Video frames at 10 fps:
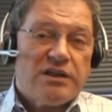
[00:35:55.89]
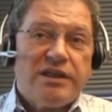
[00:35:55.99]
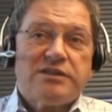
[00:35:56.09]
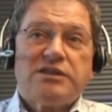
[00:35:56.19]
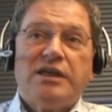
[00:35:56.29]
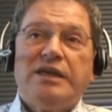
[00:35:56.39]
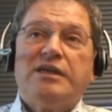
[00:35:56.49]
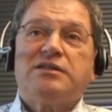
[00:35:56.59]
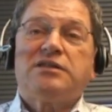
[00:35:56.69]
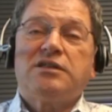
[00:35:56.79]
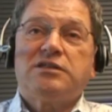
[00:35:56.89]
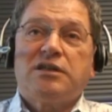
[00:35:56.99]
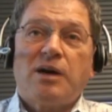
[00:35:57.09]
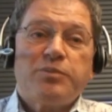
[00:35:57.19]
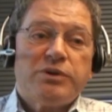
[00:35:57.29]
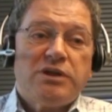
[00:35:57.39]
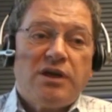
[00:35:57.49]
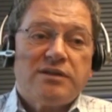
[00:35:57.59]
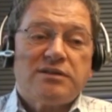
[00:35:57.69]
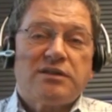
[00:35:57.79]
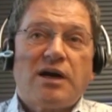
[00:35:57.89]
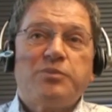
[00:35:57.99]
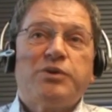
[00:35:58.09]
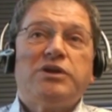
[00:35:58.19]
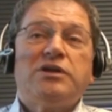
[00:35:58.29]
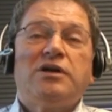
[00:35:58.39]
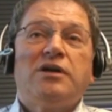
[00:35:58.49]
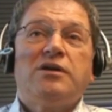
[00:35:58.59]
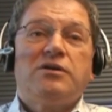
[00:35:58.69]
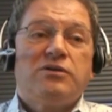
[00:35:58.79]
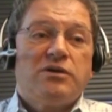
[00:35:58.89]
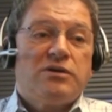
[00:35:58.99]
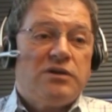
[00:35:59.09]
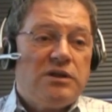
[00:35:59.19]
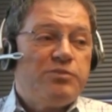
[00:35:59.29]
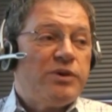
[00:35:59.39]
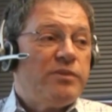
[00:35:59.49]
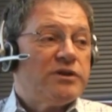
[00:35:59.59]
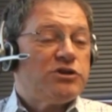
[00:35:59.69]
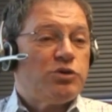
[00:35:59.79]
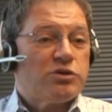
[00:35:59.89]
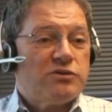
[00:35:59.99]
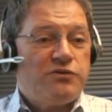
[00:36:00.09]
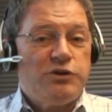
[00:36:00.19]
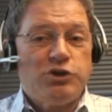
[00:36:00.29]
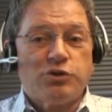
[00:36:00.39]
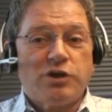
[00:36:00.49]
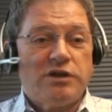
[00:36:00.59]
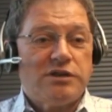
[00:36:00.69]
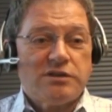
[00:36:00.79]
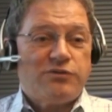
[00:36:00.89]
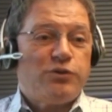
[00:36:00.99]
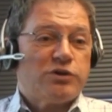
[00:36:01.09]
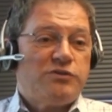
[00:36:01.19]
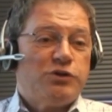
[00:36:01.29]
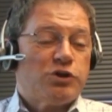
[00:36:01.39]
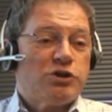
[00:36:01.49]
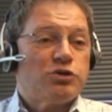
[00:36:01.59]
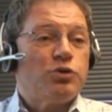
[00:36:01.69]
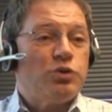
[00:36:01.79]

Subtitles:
Let's say there is a company and that company implements certain feature and it is a first feature, it's